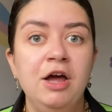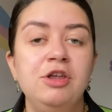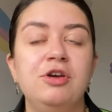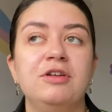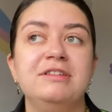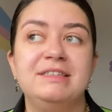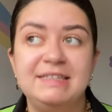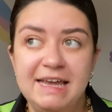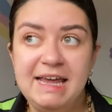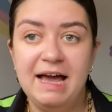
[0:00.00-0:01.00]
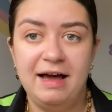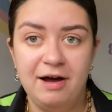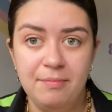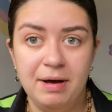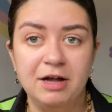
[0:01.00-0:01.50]
you can see how
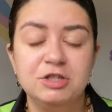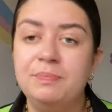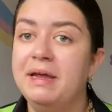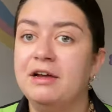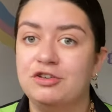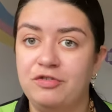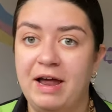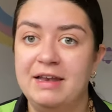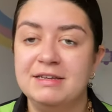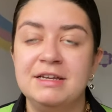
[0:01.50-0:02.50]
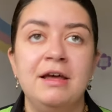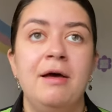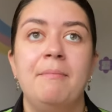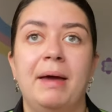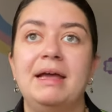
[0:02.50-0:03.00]
much being a trend
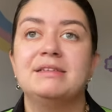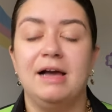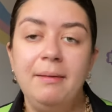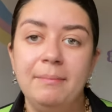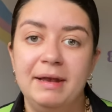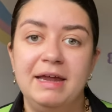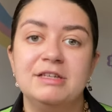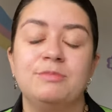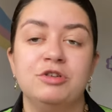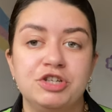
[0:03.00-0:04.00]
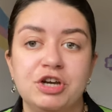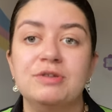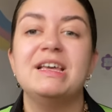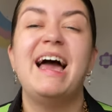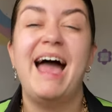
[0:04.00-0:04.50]
makes companies produce